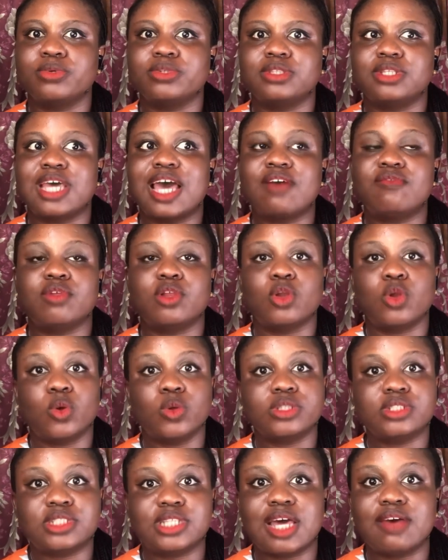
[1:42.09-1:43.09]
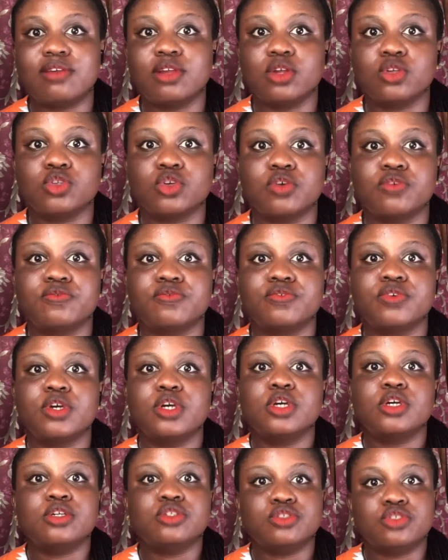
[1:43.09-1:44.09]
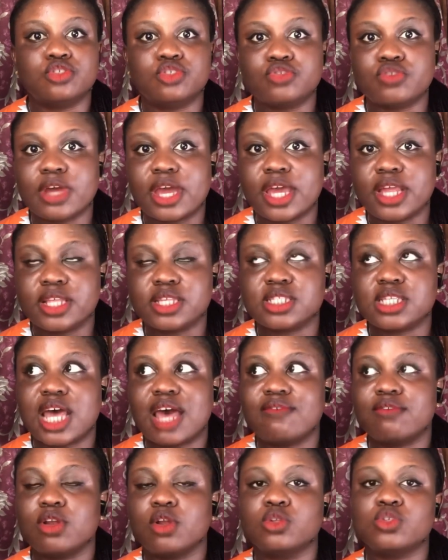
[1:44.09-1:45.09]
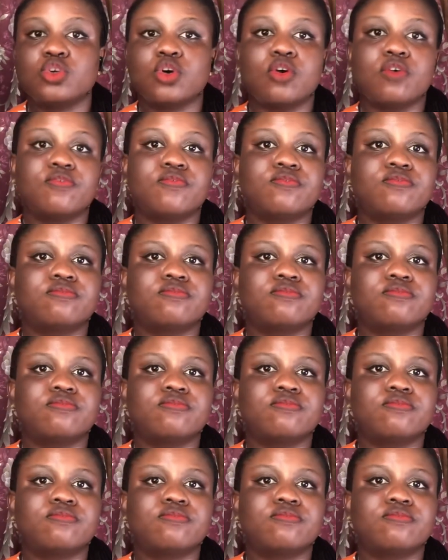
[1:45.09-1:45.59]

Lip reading: They have a lot of nutrients, they have a lot of